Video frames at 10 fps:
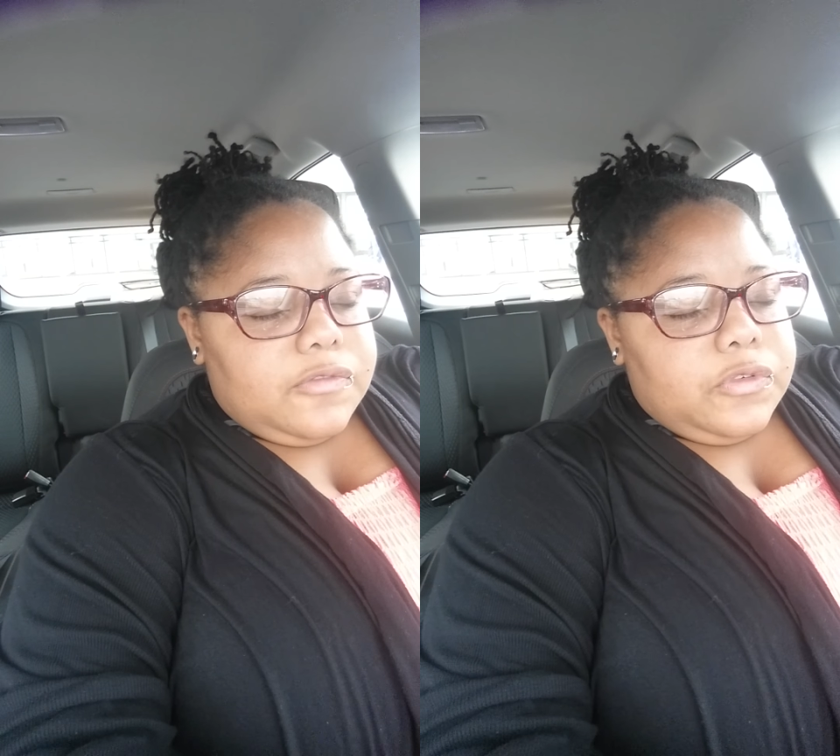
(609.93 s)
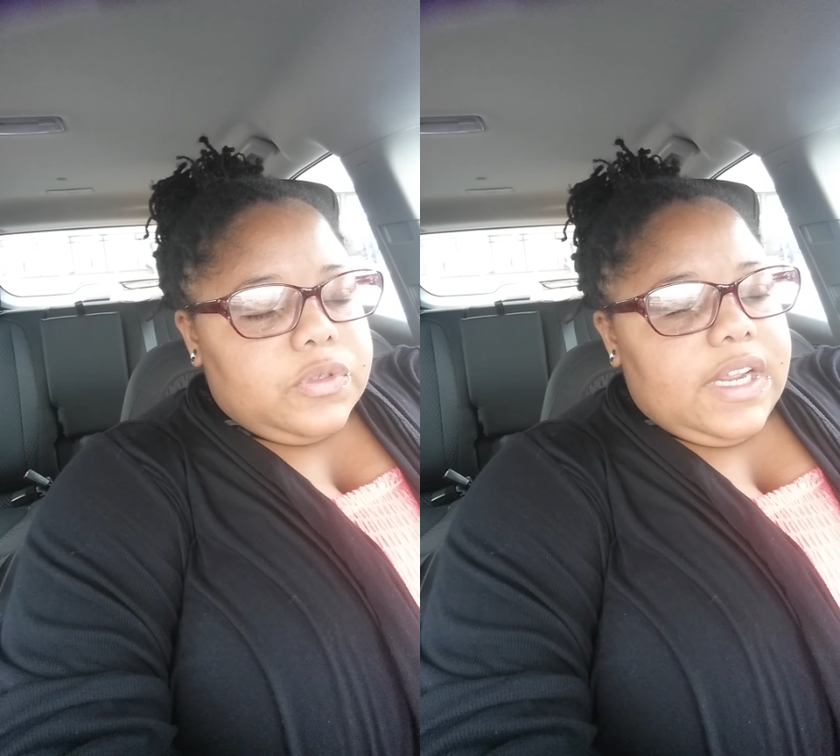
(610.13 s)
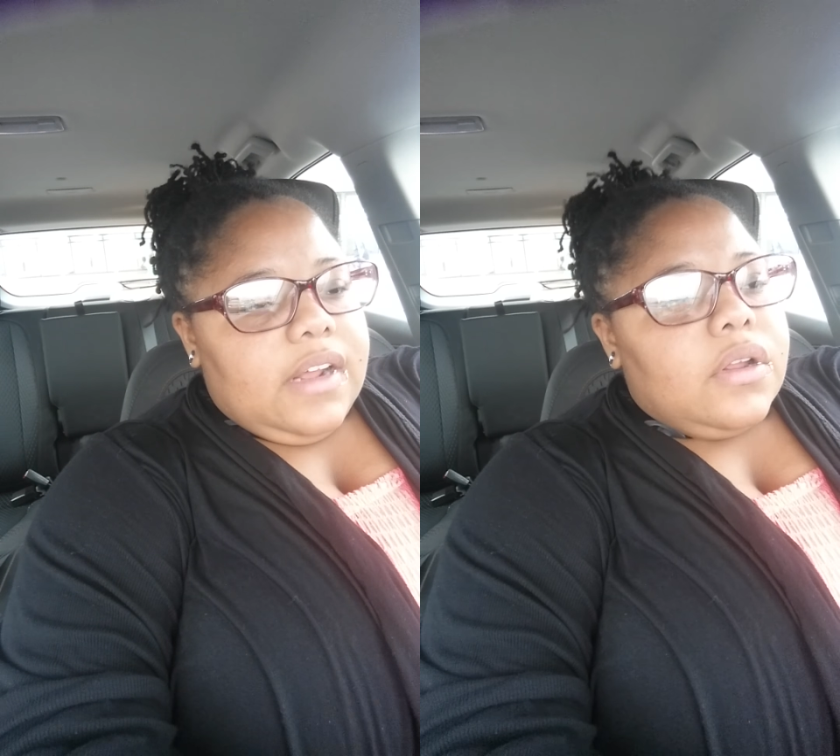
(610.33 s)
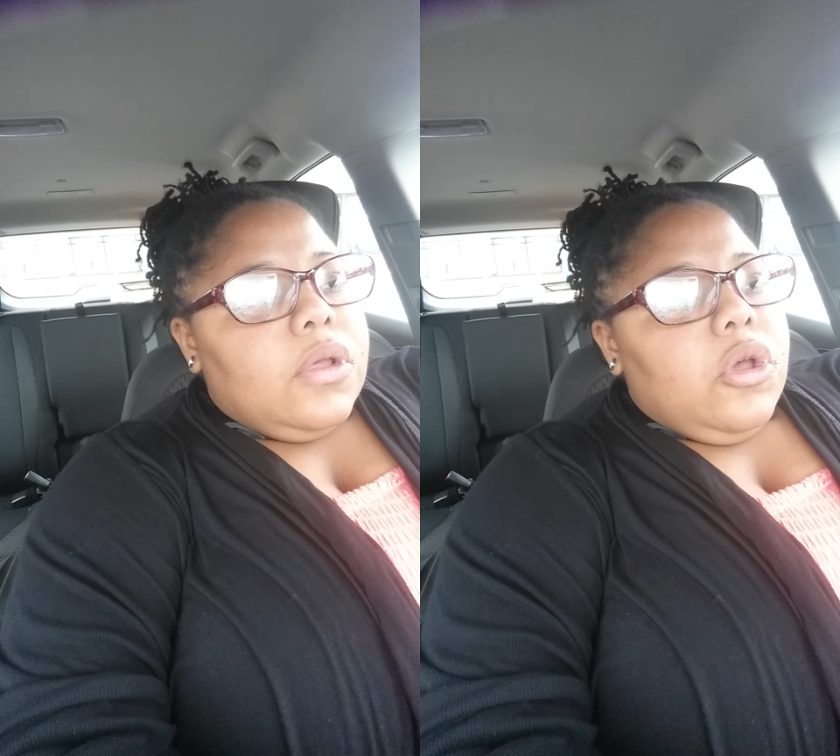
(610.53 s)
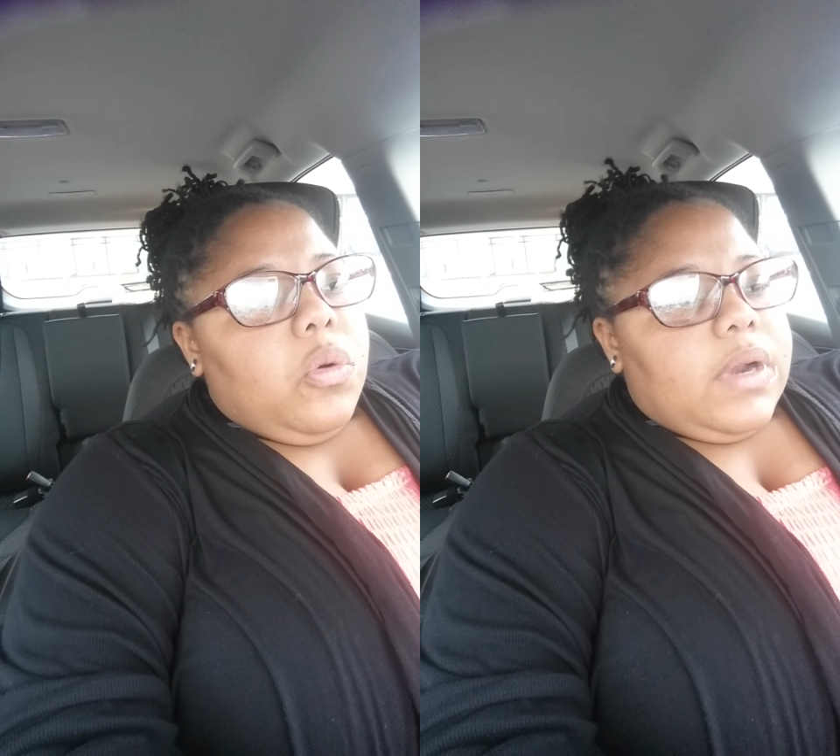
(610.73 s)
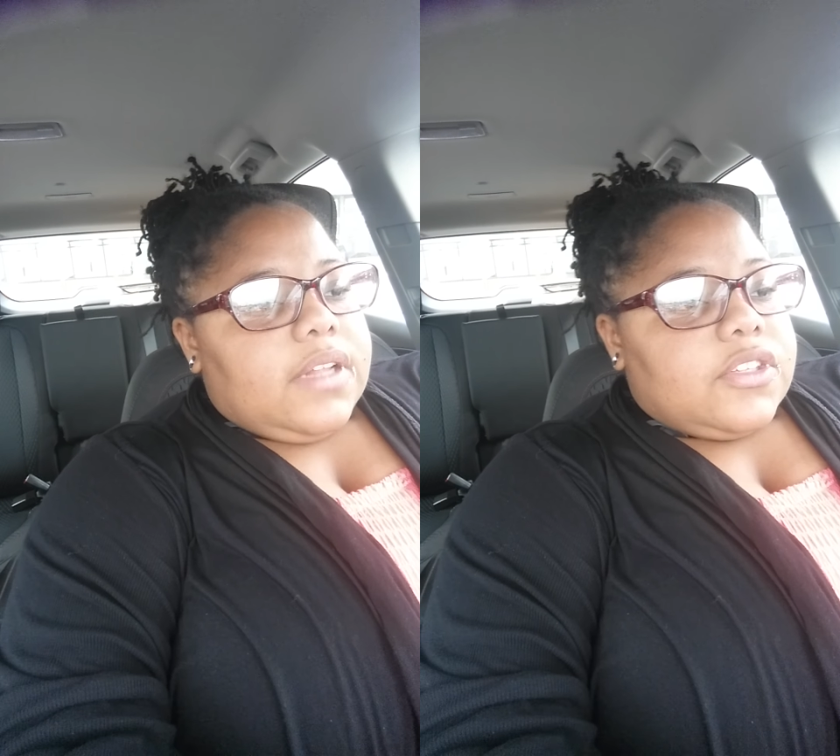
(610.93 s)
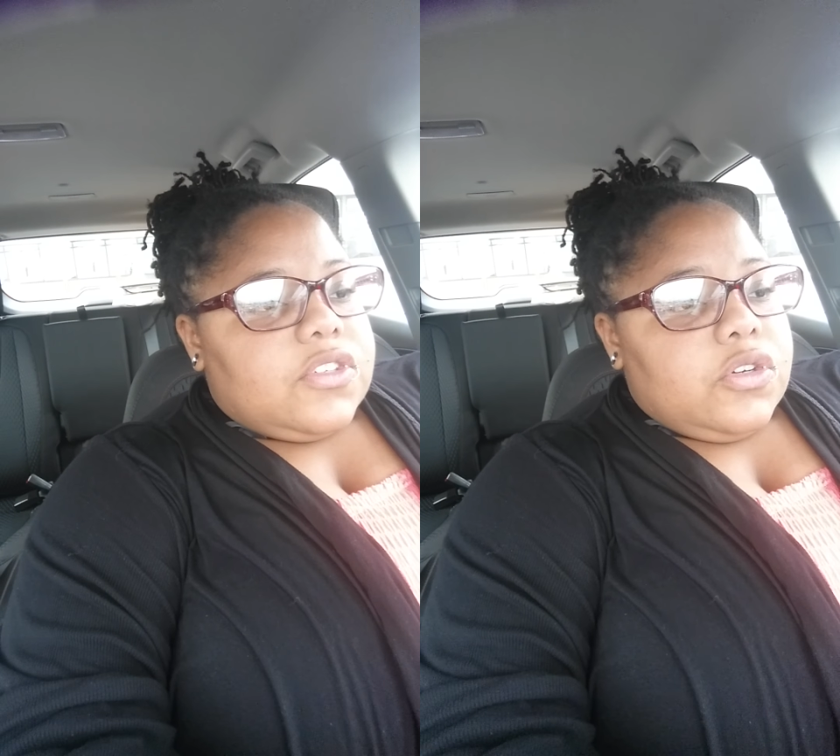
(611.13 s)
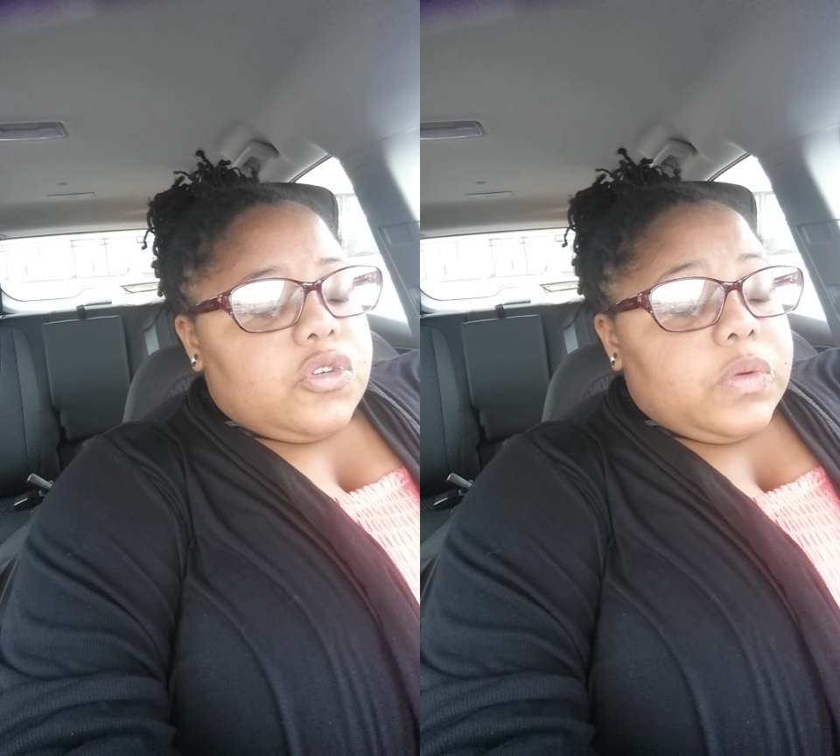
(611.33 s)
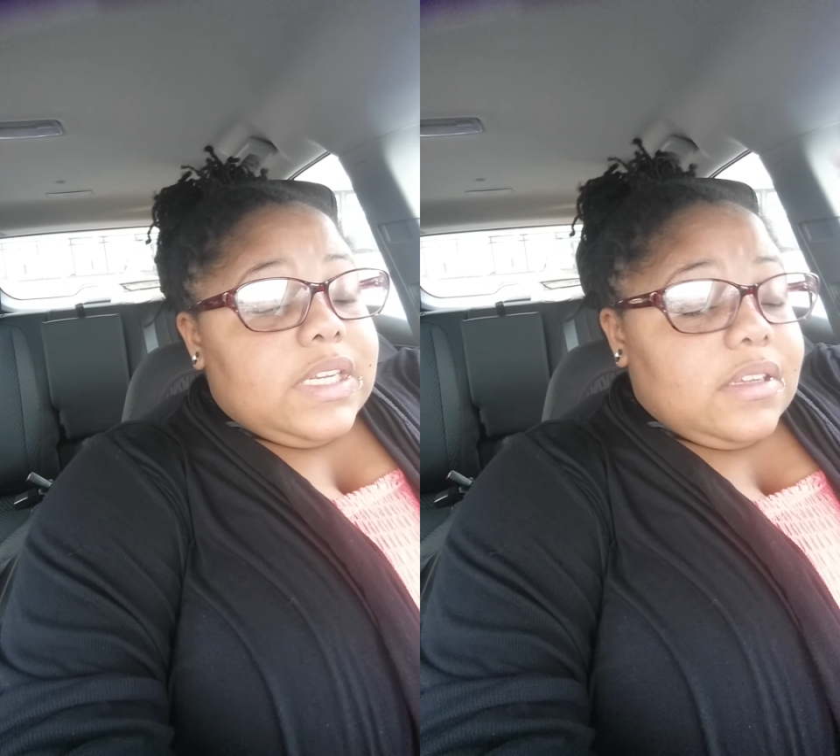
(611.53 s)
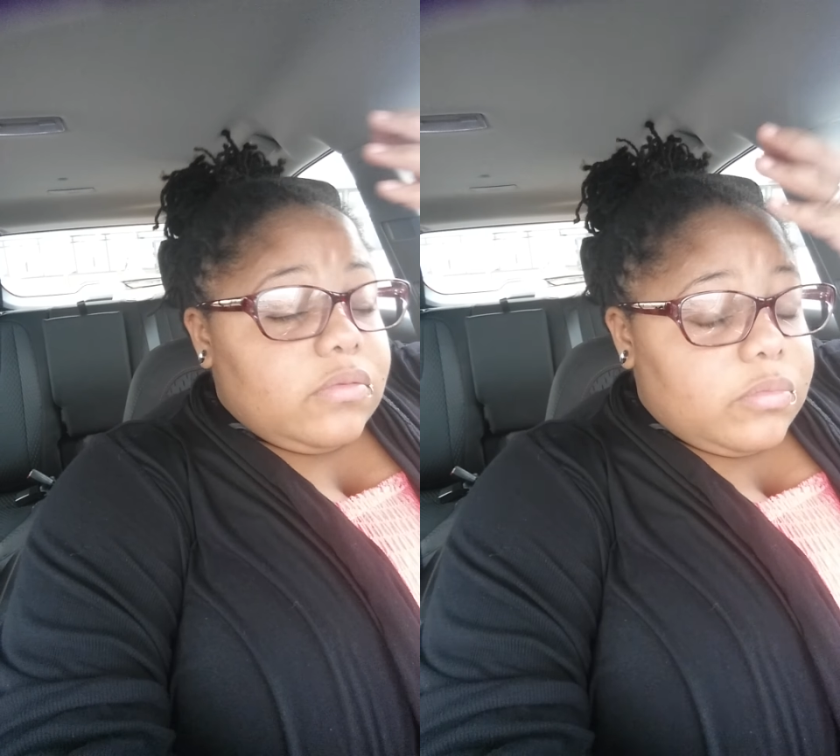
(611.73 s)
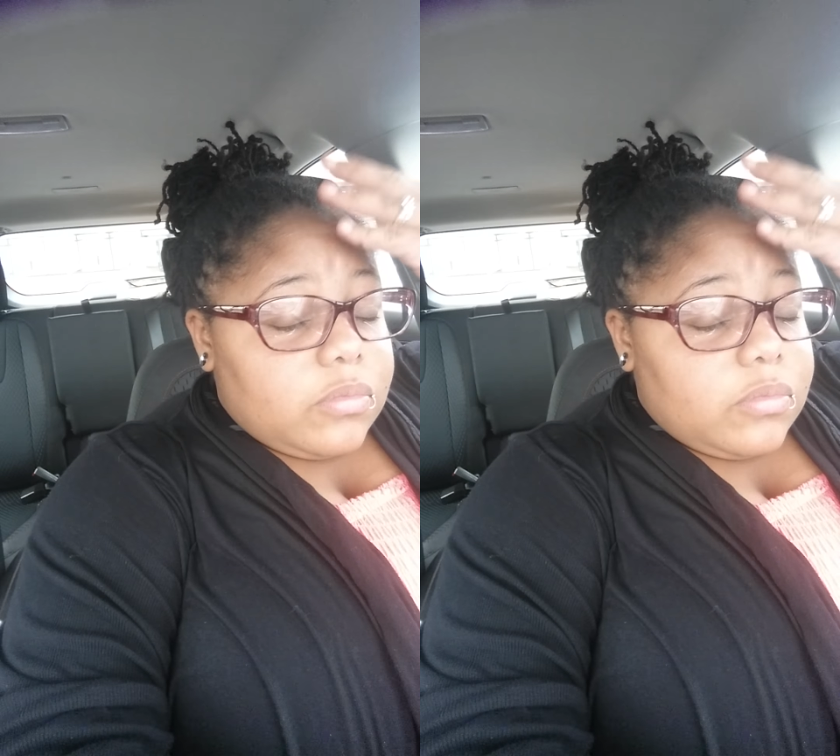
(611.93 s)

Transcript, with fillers: food down without the surgery,